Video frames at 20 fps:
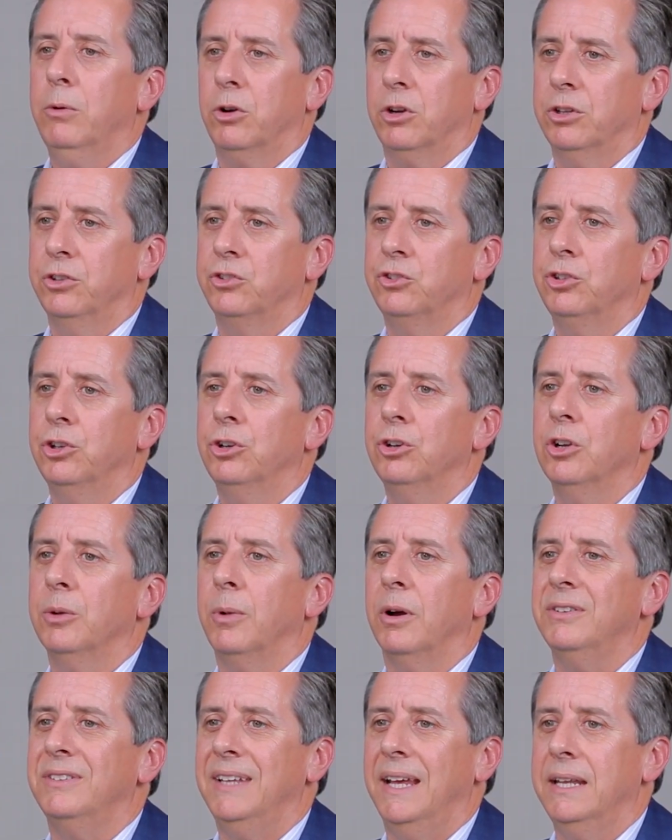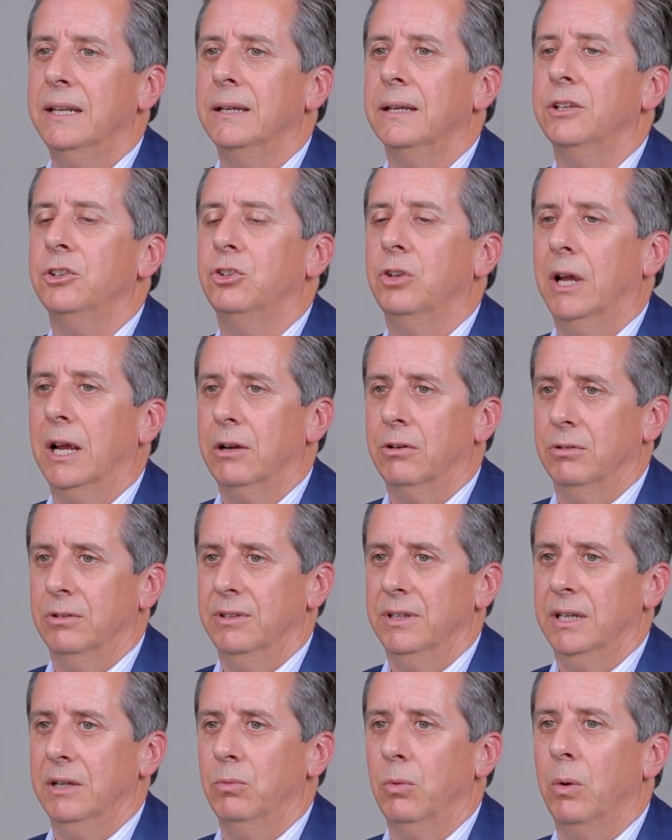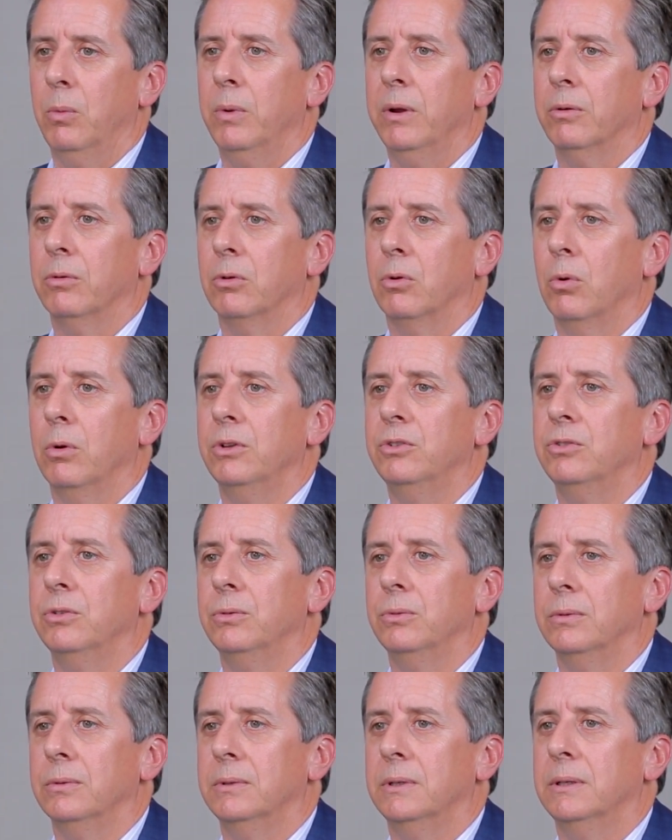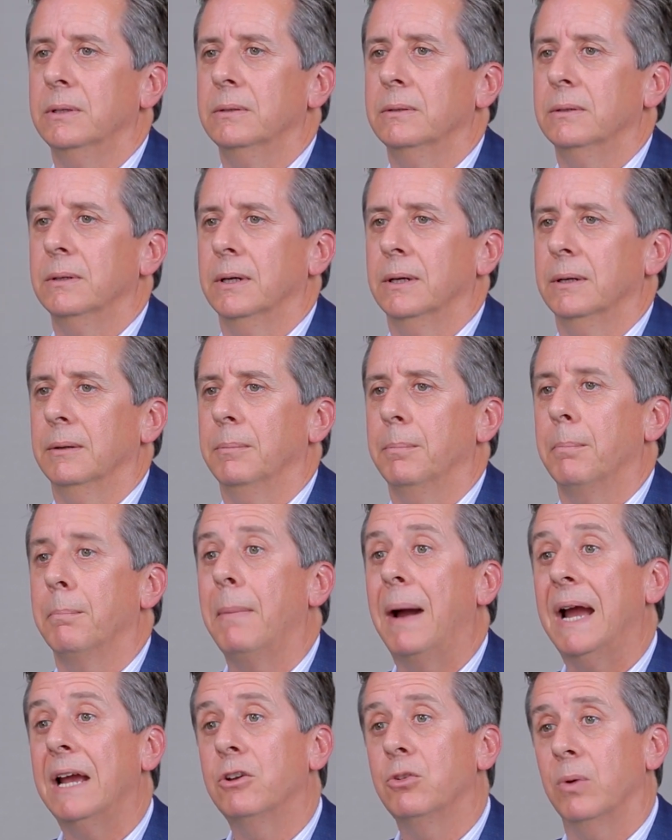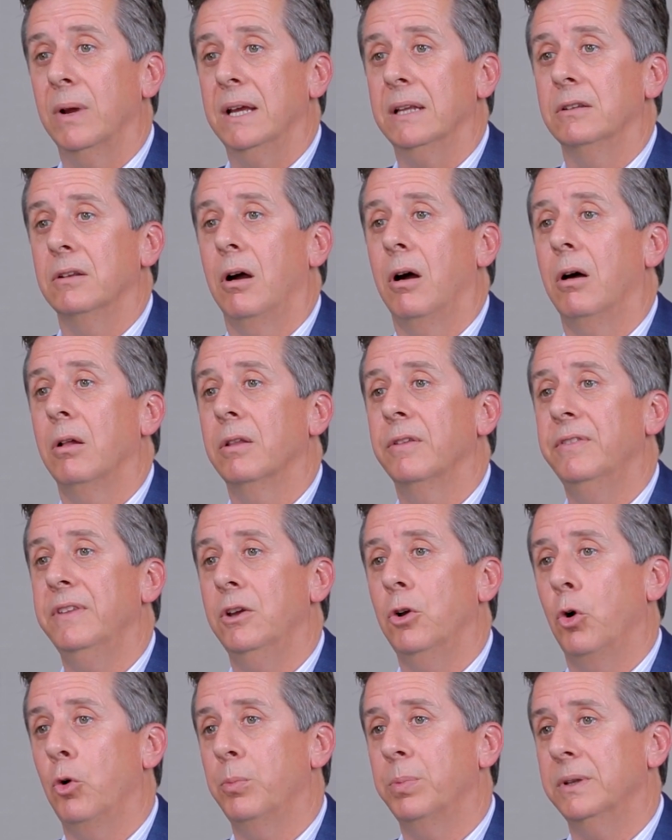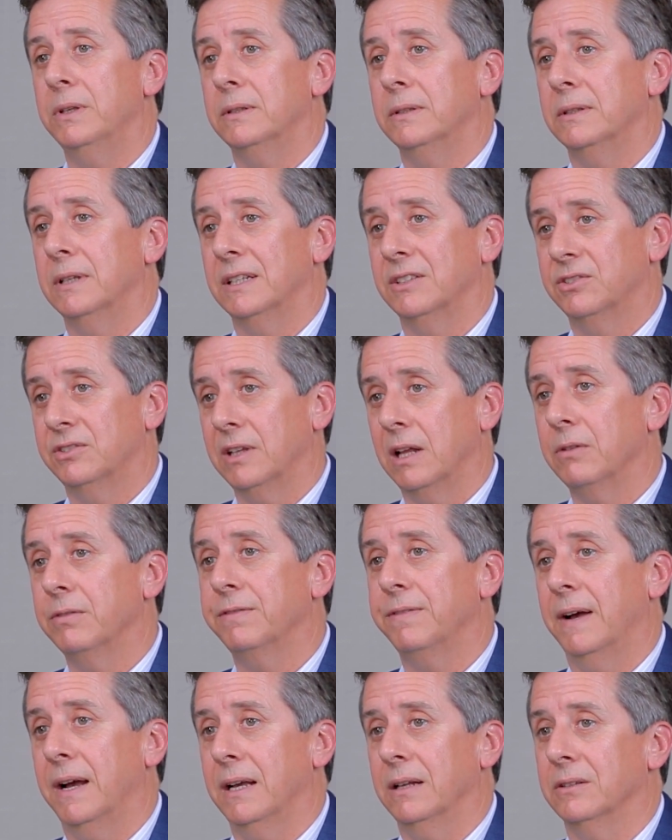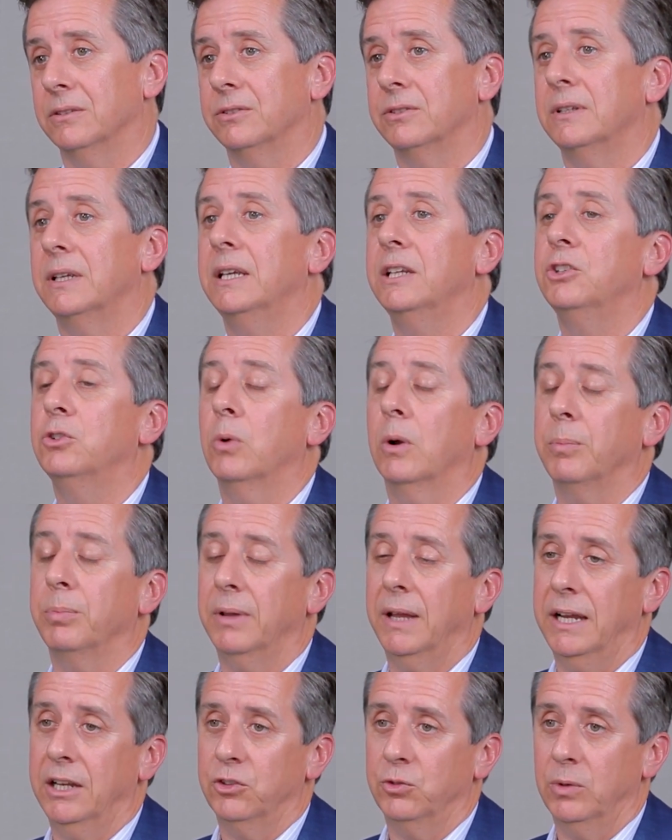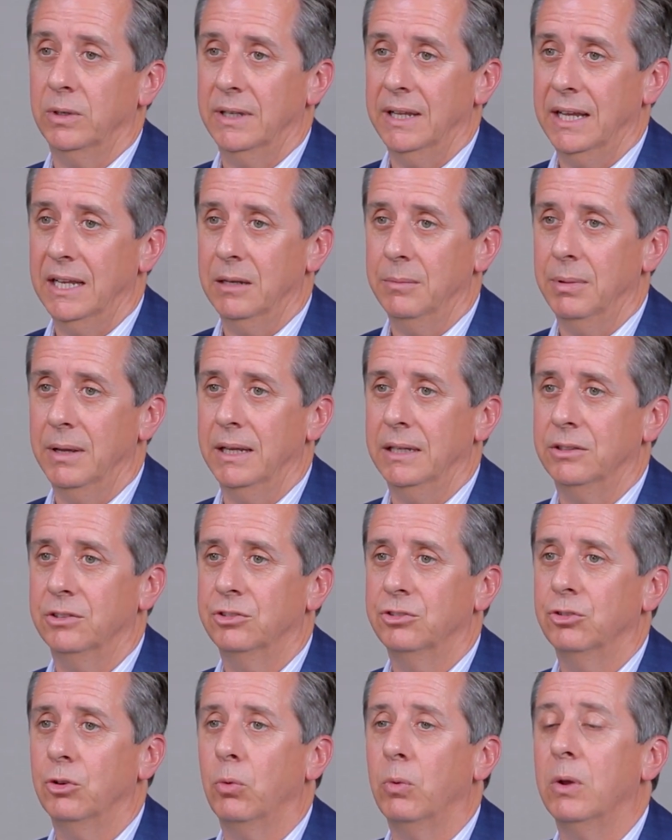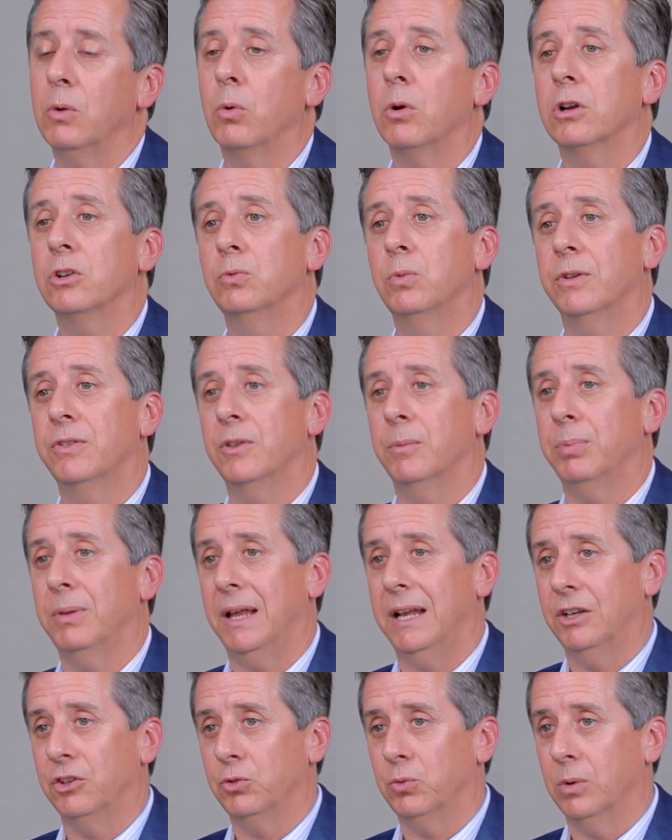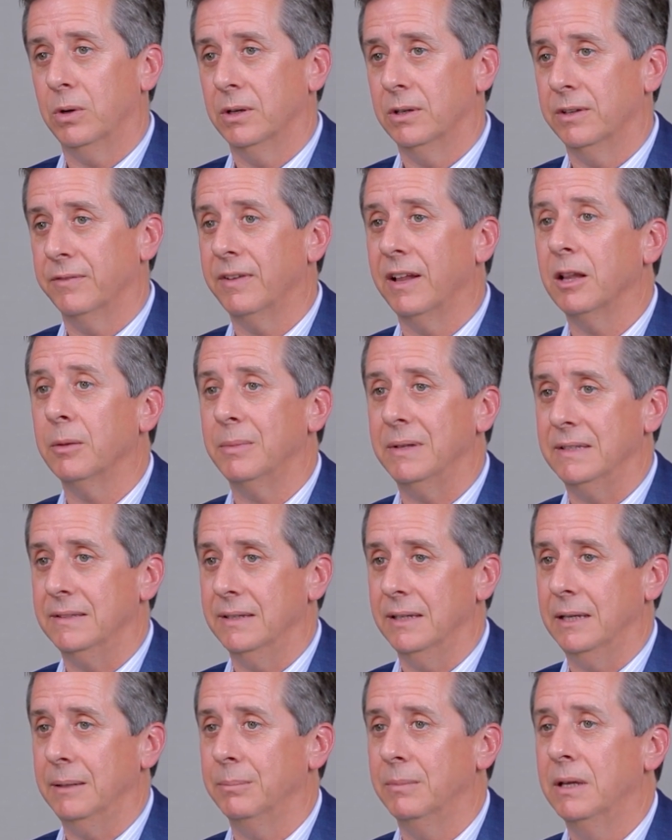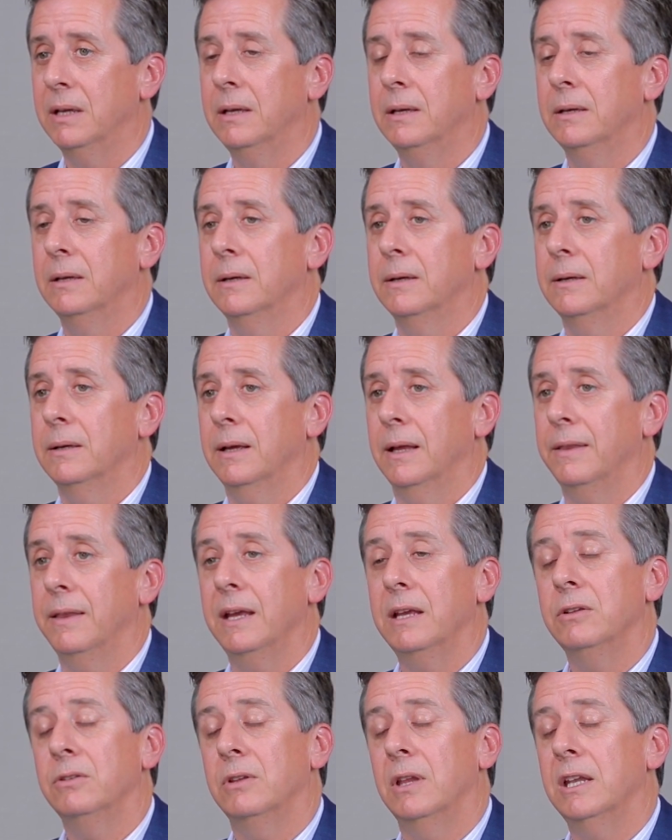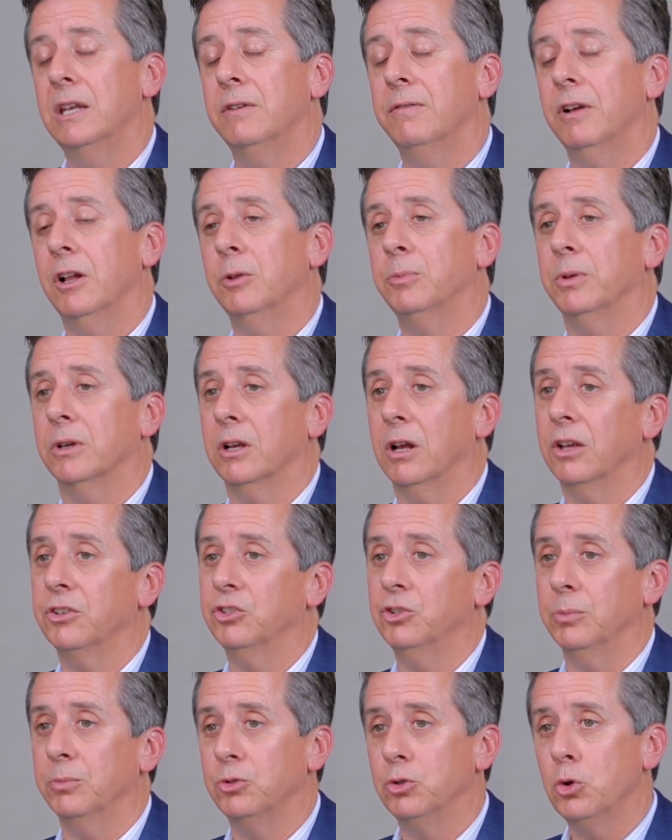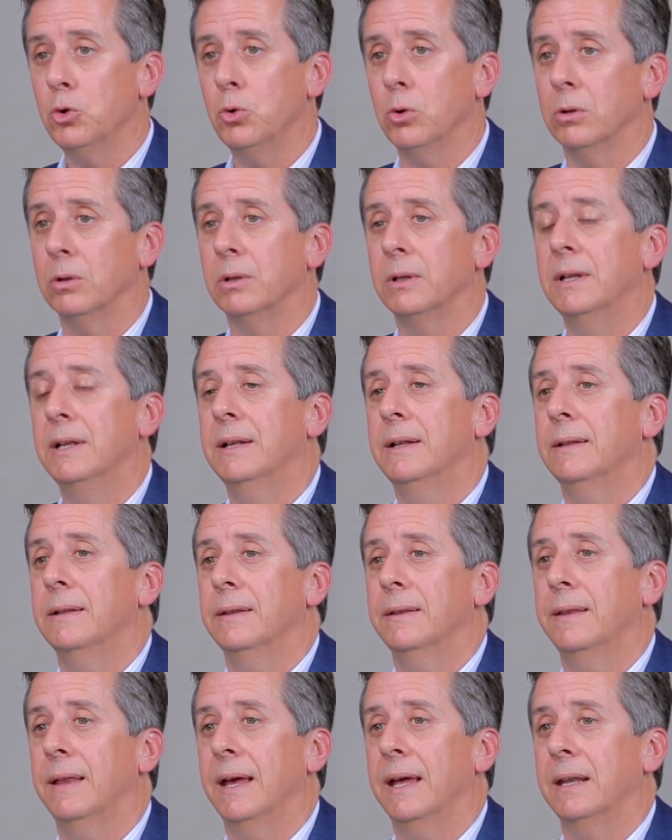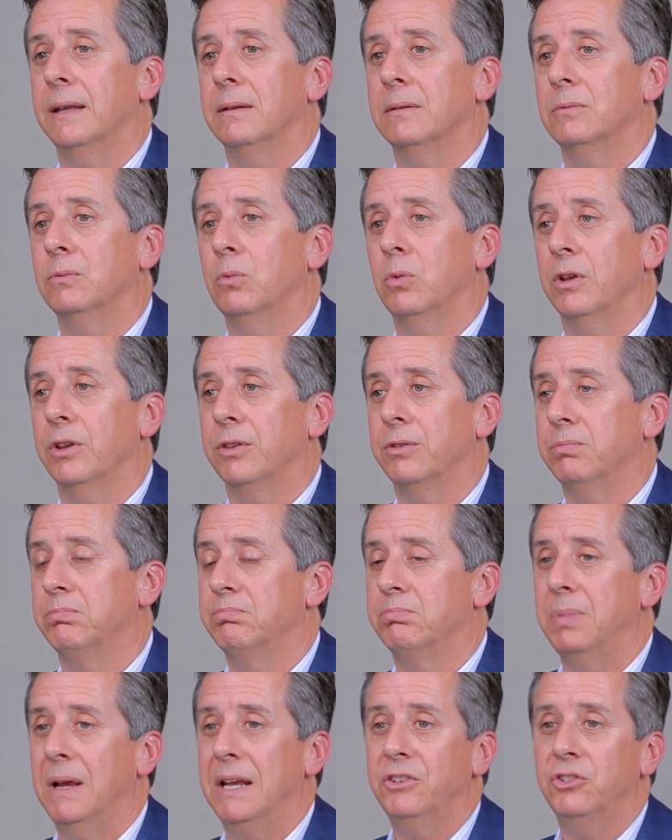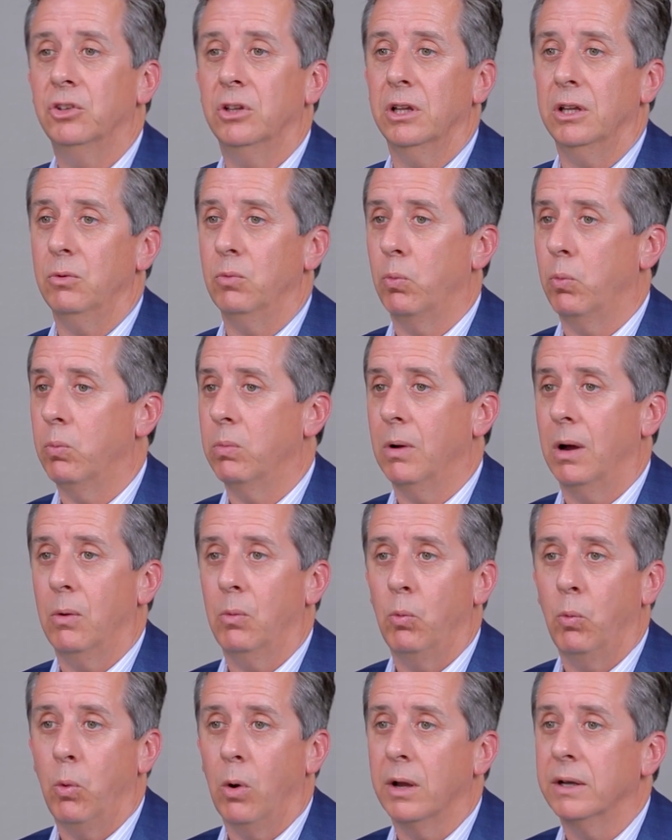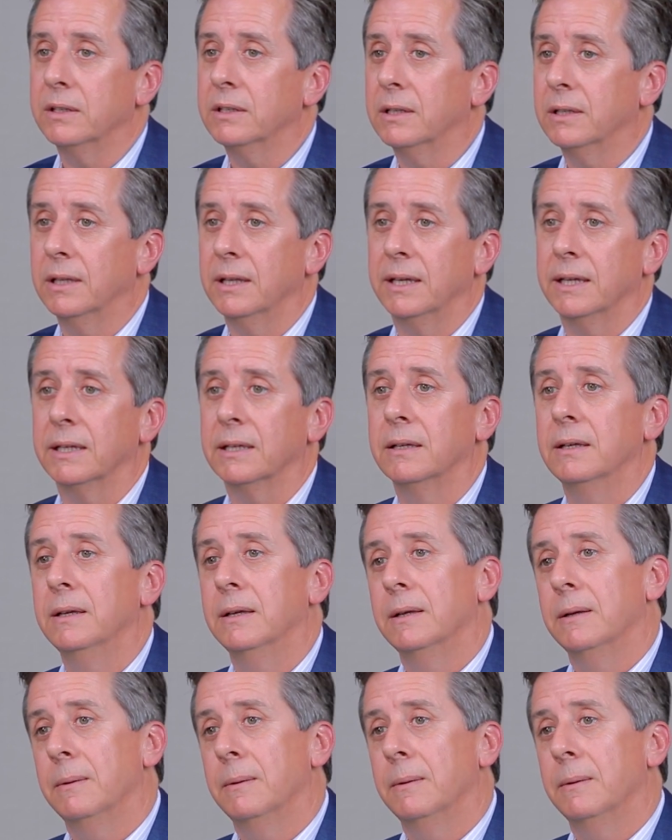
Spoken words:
were concerned about data integrity when we were going to migrate all of the open Excel files into our Planisware database. So we worked with the Planisware development team, and they developed a custom tool that, with basically one click,